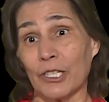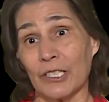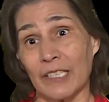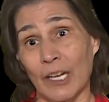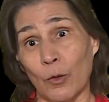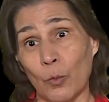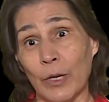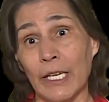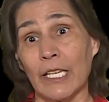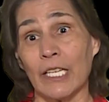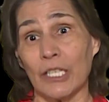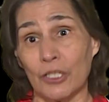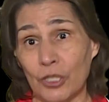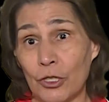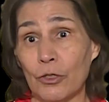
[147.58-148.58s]
good that we
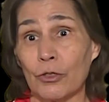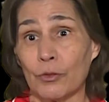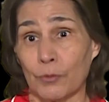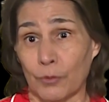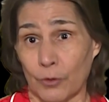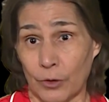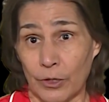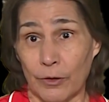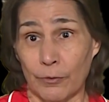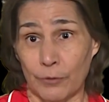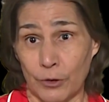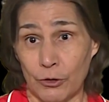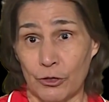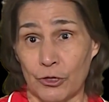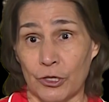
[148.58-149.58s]
can use for the
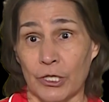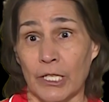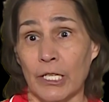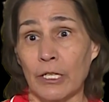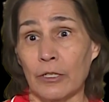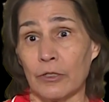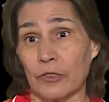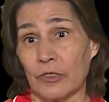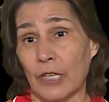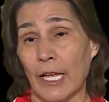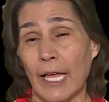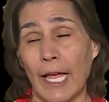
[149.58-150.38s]
future years.